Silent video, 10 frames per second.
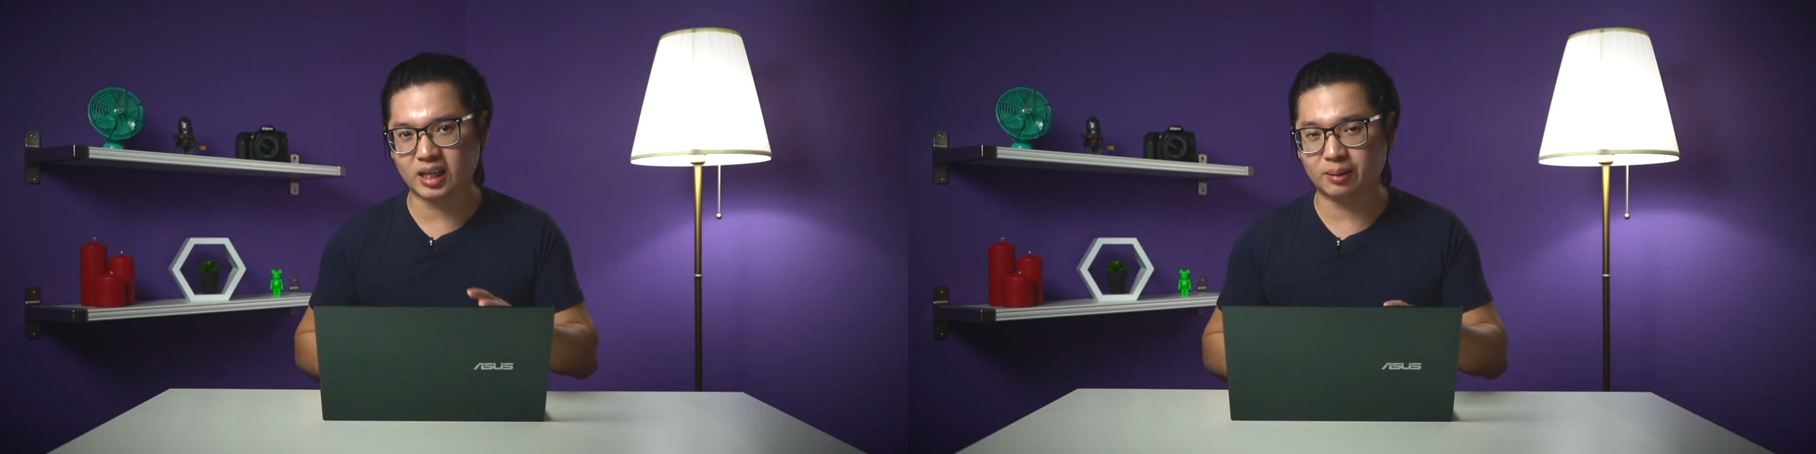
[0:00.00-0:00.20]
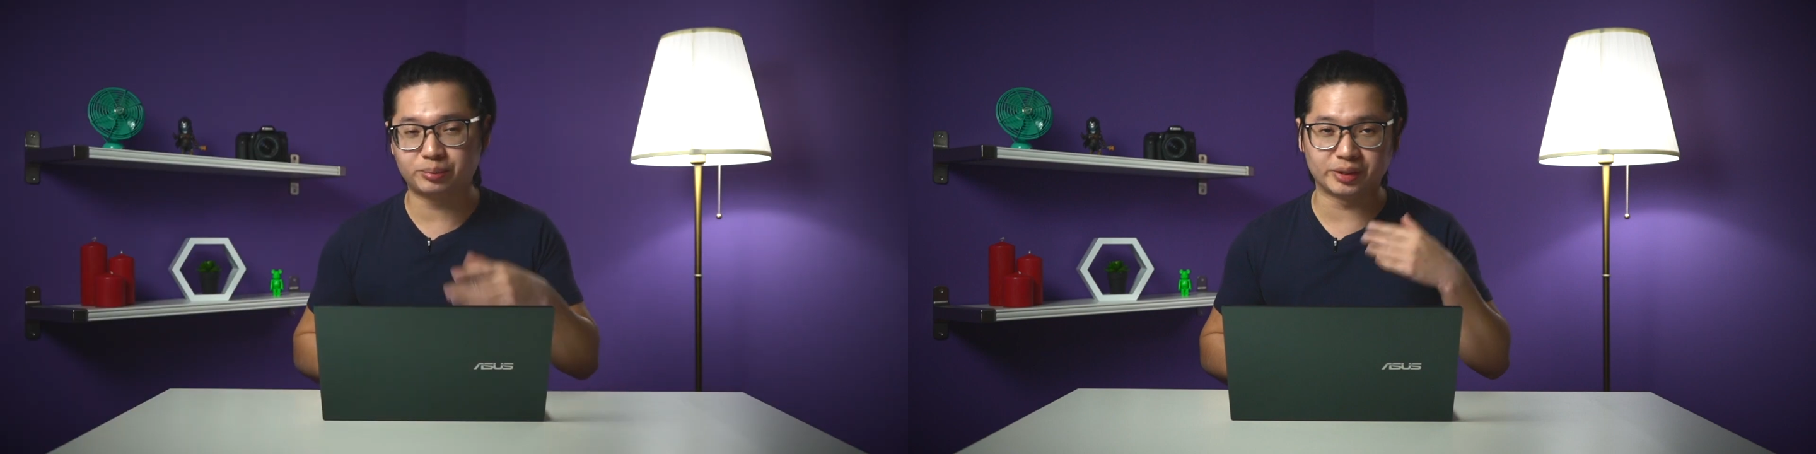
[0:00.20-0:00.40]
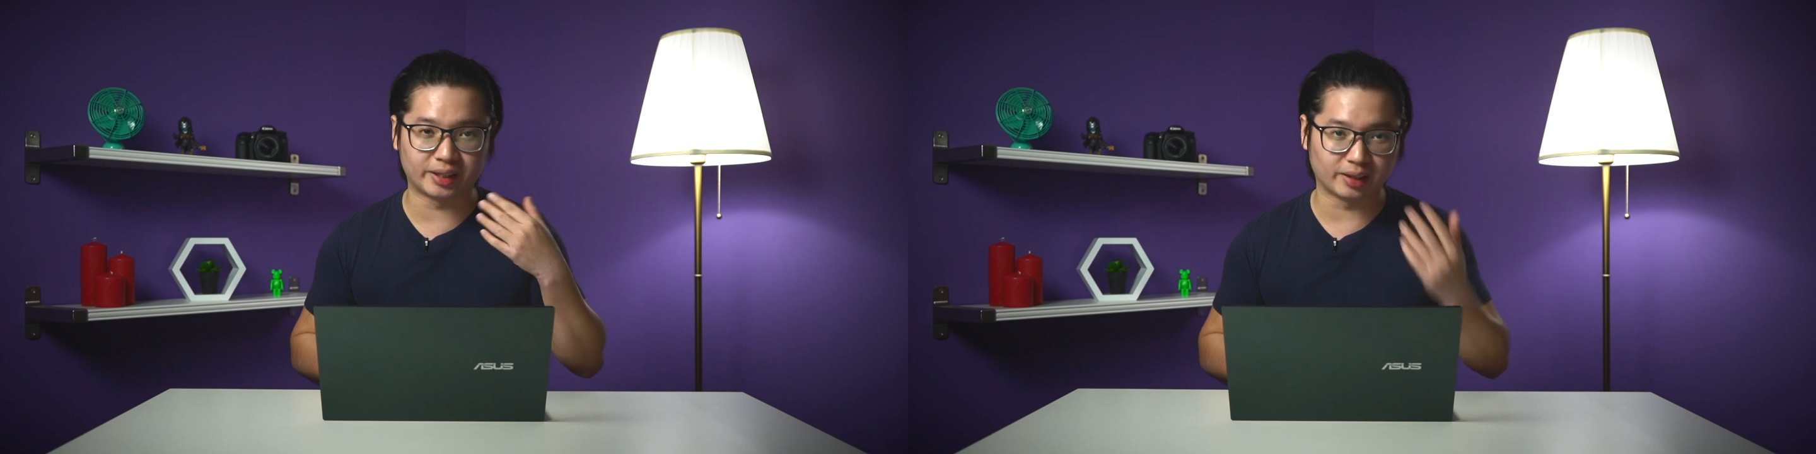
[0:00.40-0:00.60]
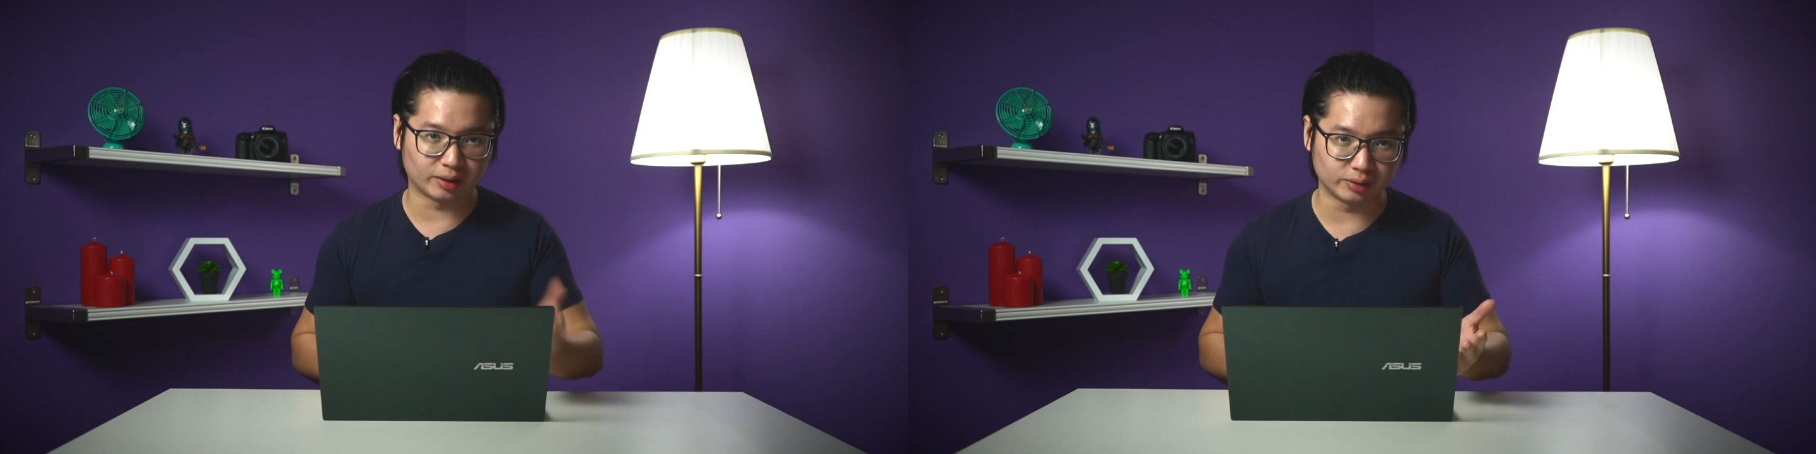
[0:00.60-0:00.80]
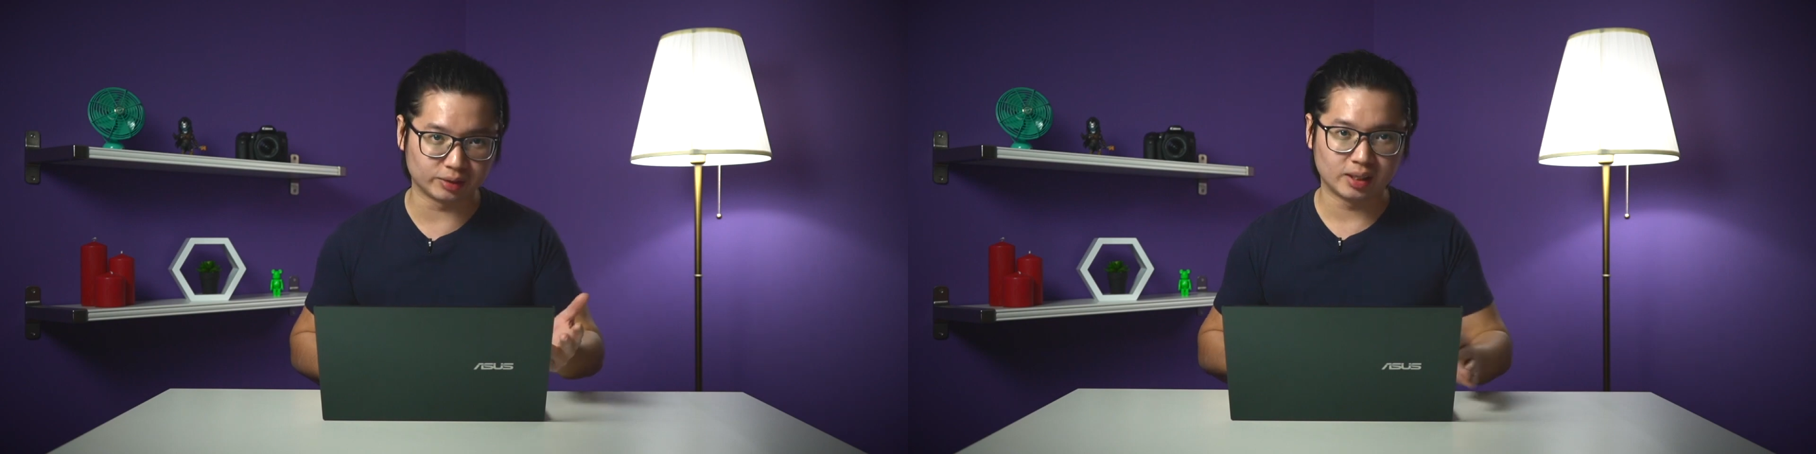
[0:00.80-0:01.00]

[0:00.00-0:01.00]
are pretty good.